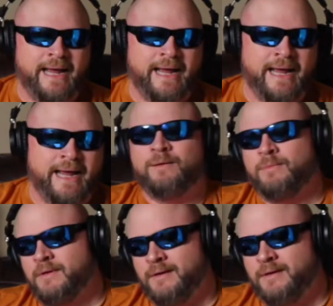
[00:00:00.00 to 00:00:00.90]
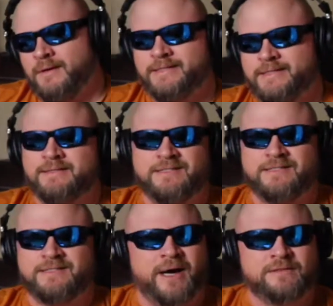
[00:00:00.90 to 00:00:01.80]
A&M and
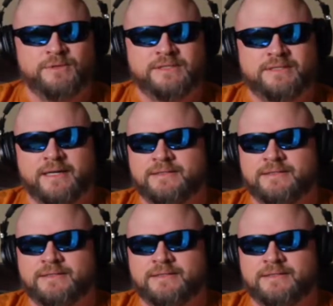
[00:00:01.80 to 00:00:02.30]
Texas and possibly